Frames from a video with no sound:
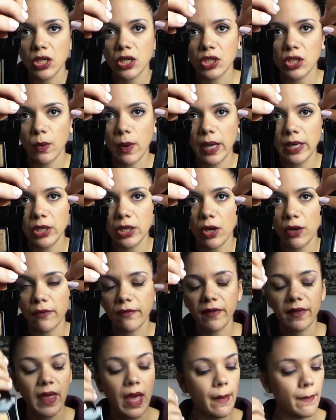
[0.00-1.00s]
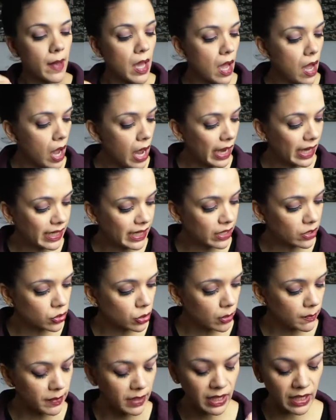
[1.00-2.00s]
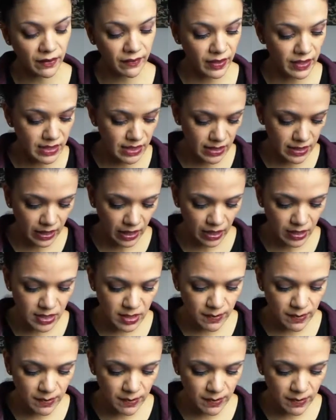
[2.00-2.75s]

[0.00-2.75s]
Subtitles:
So I'd go for them. I cannot believe I did that.